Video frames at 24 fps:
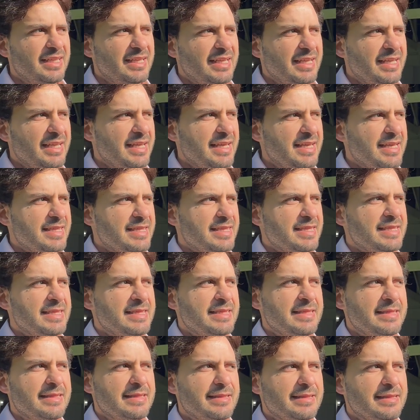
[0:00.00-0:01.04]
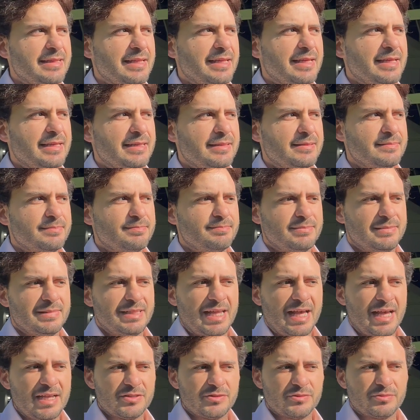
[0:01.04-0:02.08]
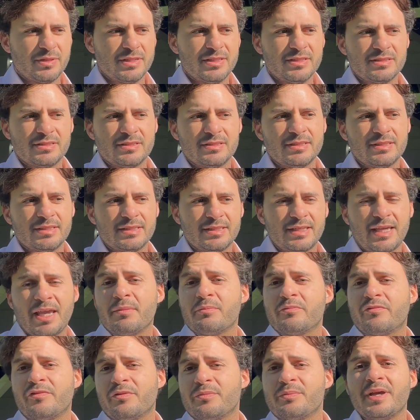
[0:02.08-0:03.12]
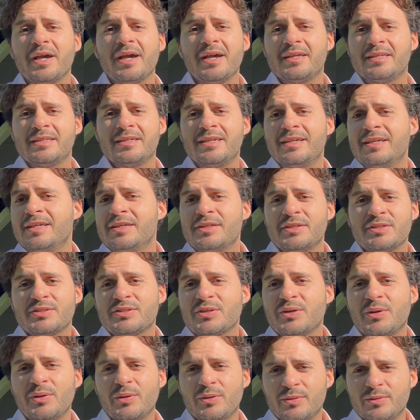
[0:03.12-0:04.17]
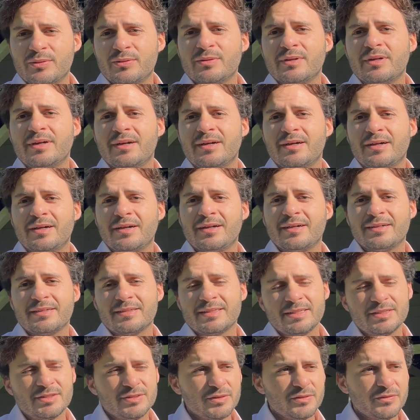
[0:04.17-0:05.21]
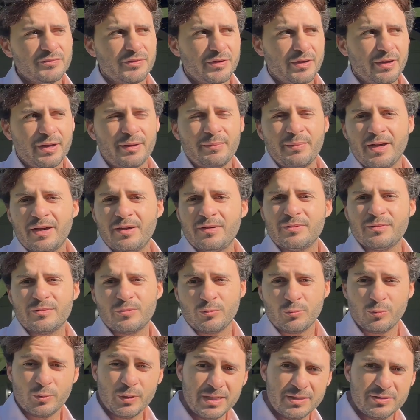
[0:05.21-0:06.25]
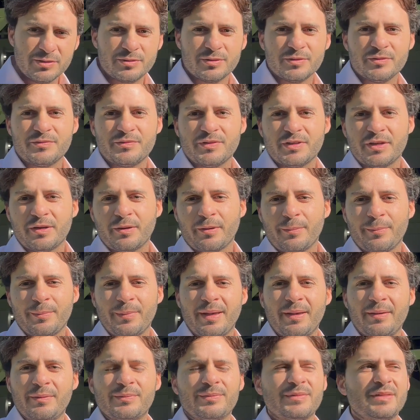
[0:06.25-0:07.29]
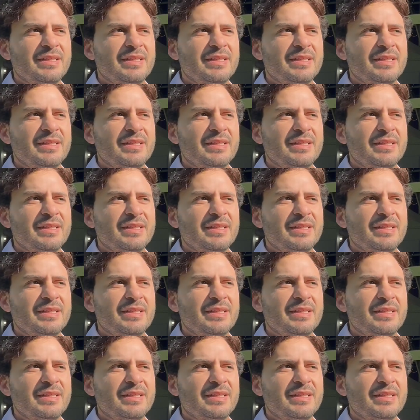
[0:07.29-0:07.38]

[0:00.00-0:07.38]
and the last race he came from behind. So he's still figuring him out. We're still figuring him out,